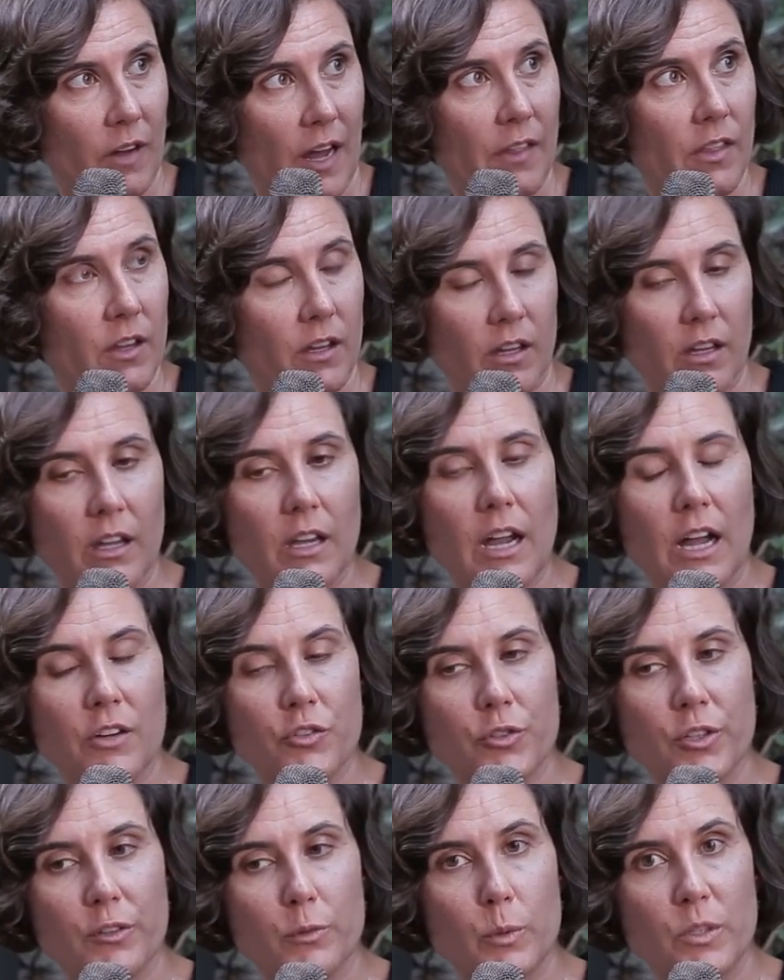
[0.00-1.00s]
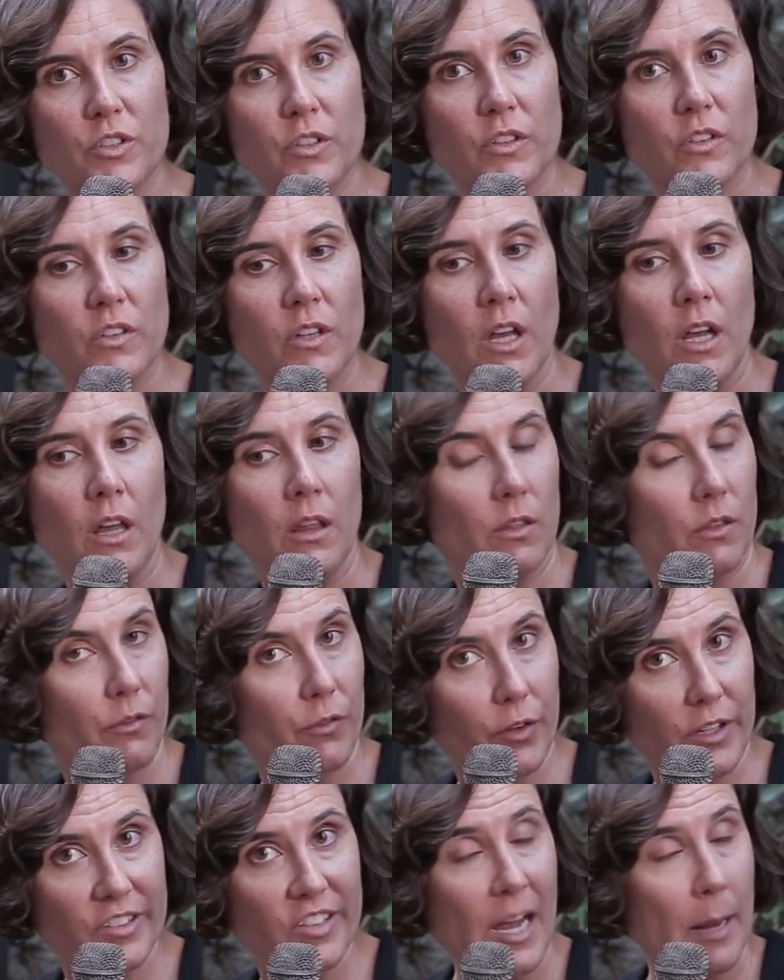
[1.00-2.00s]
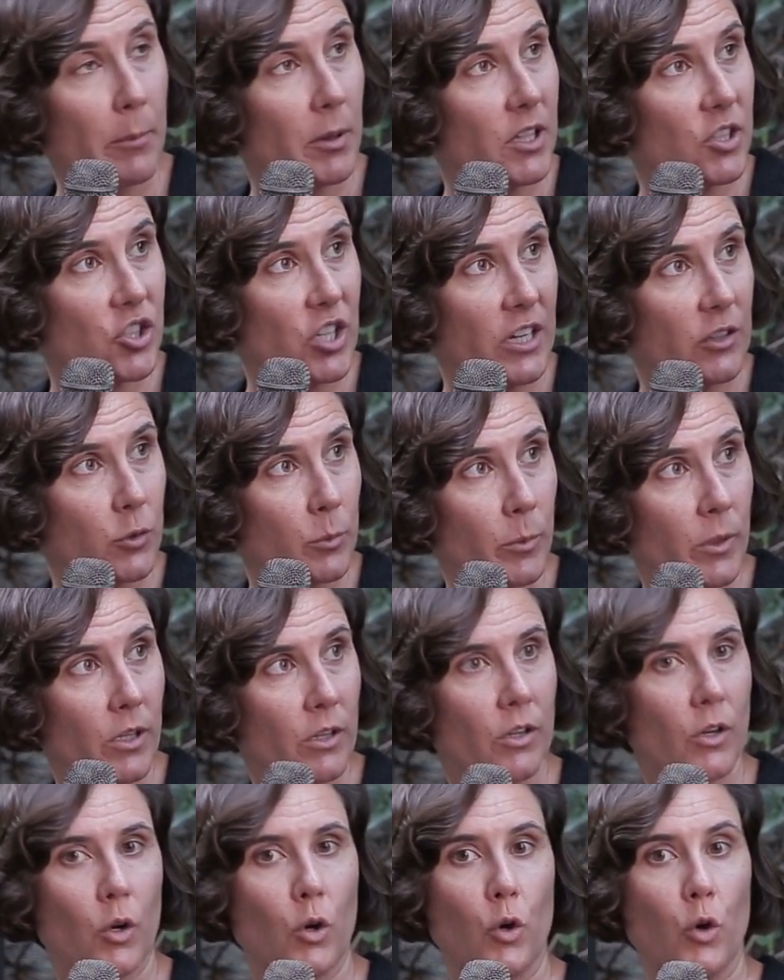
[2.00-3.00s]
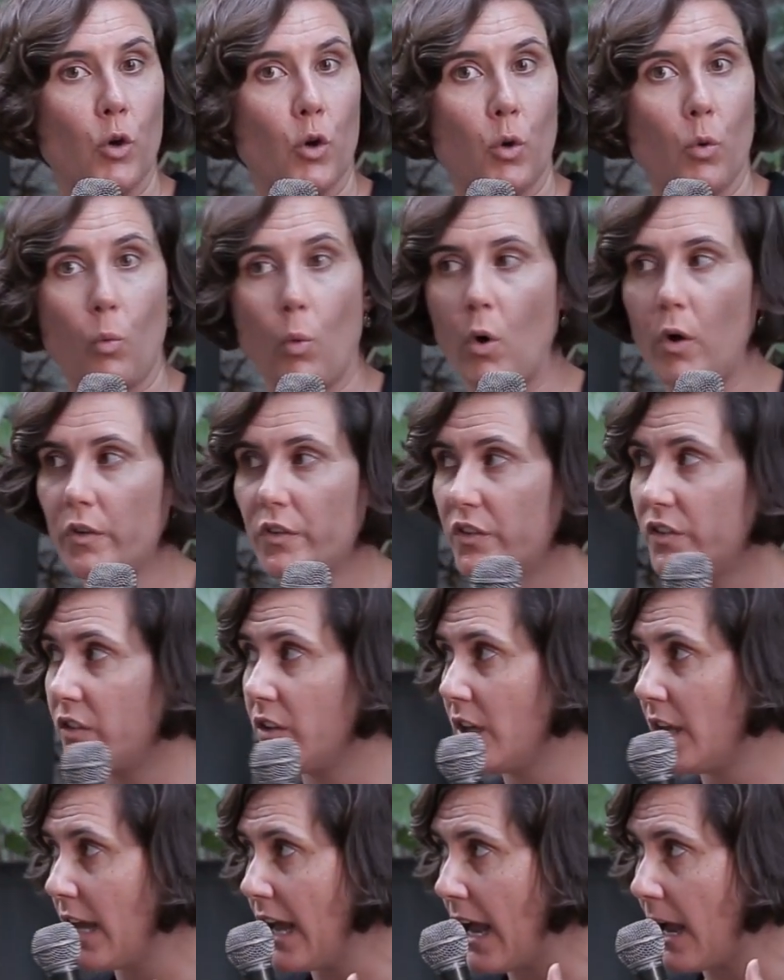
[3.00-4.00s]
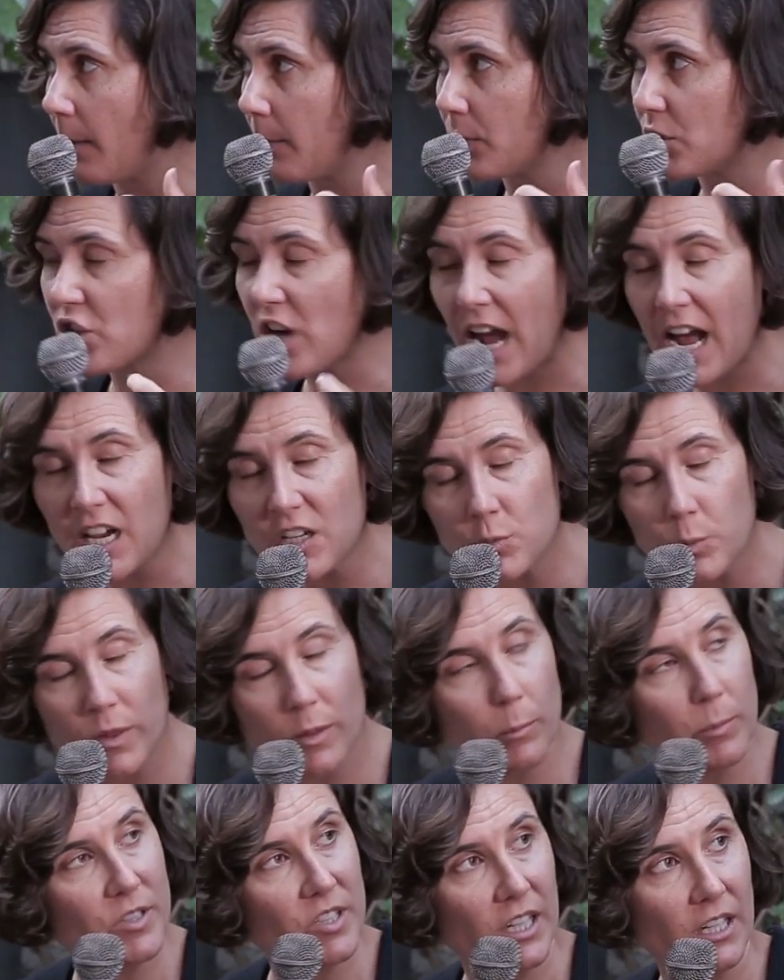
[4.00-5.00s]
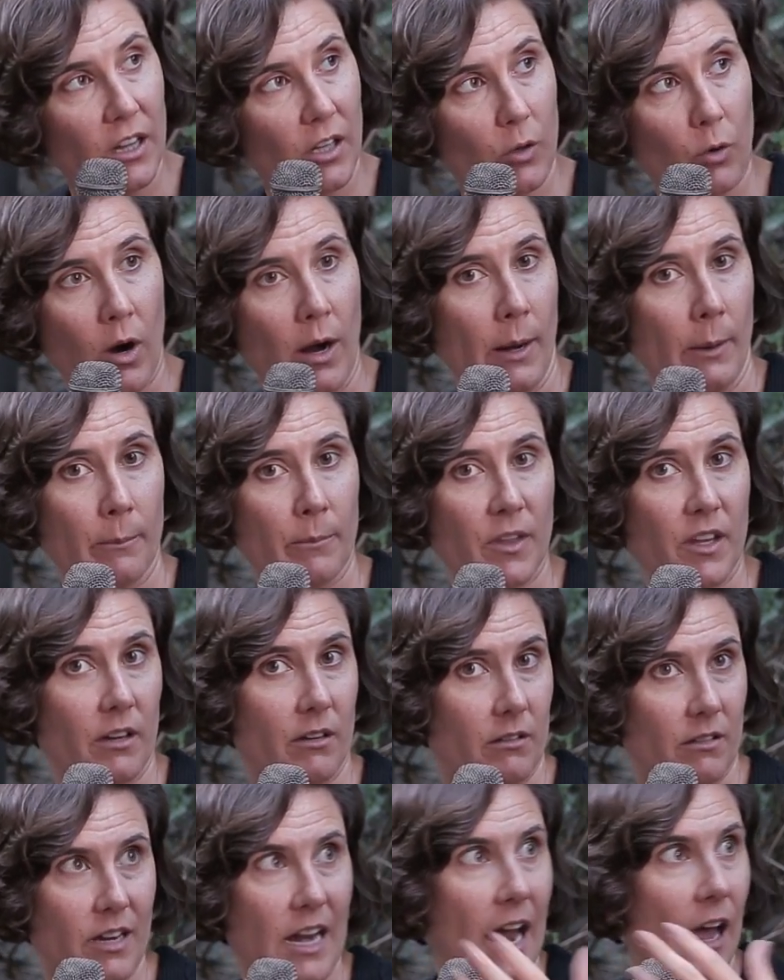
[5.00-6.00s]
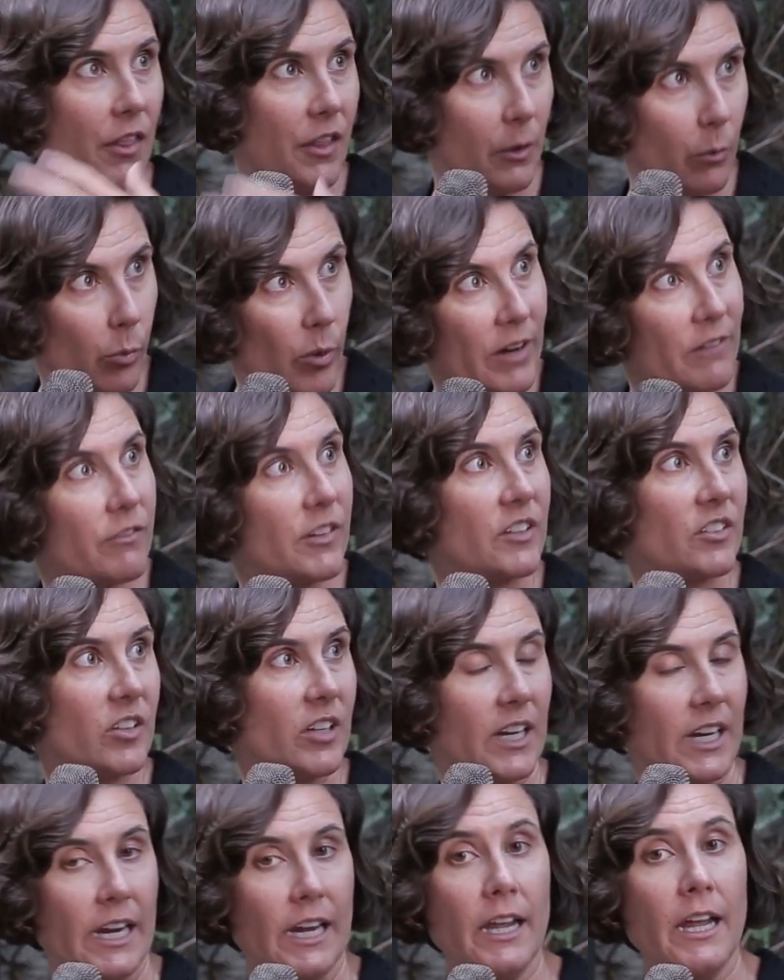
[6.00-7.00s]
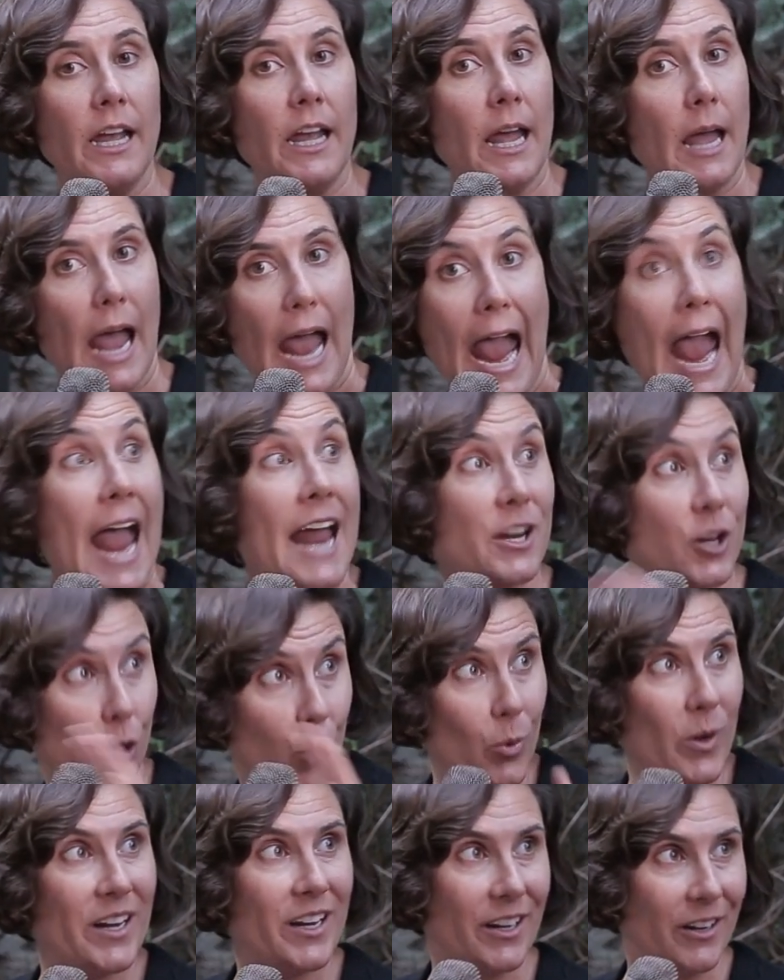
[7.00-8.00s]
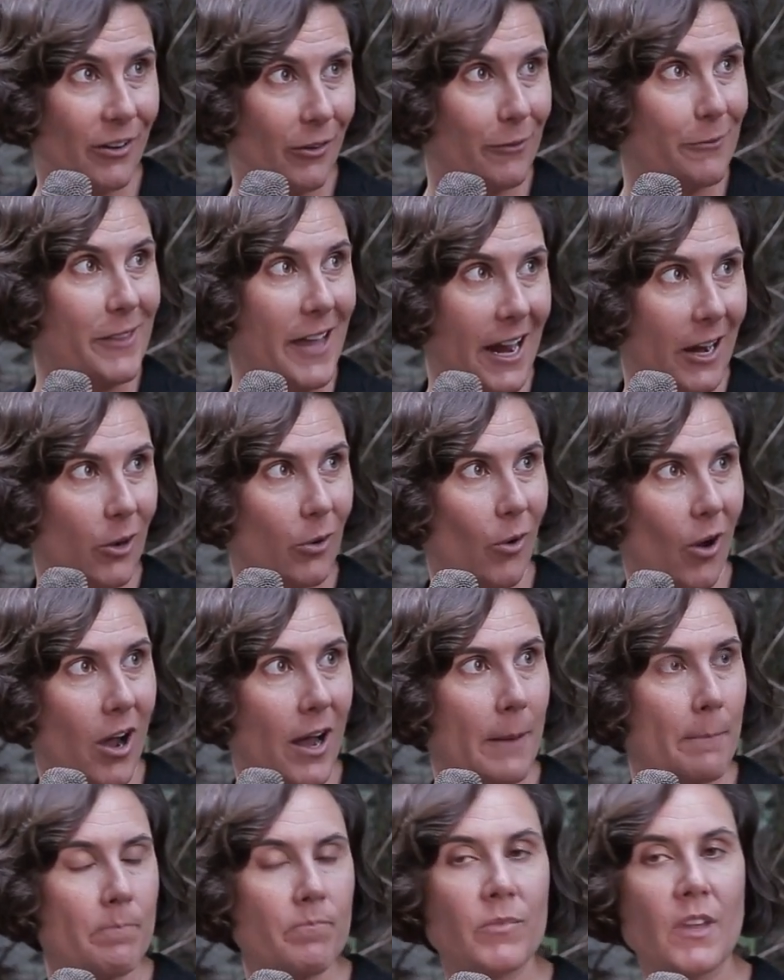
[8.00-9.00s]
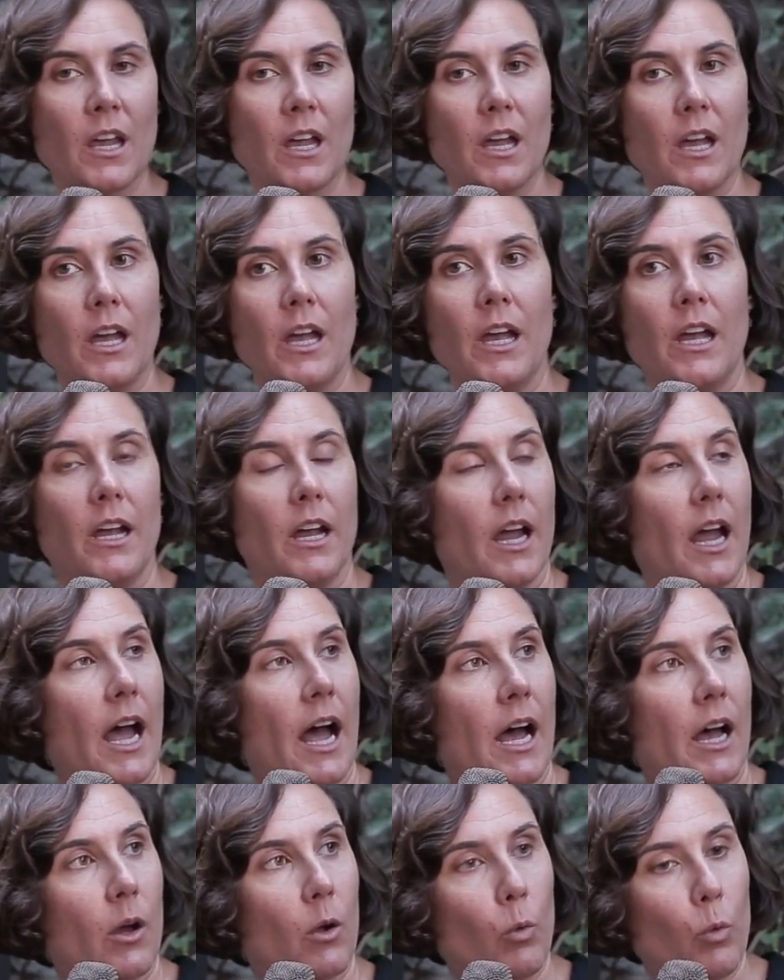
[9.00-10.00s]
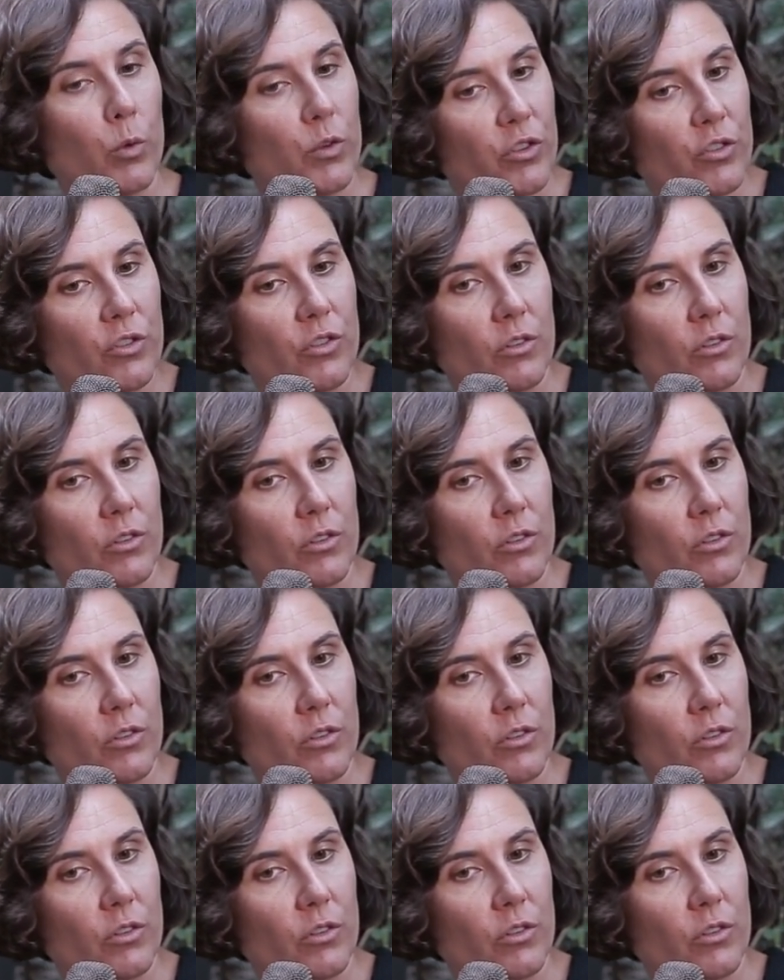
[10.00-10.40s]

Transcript: other countries, which is that, for example, a gentleman who was um, charged with a particular crime that now they're revisiting and acquitted of that crime. Uh, s-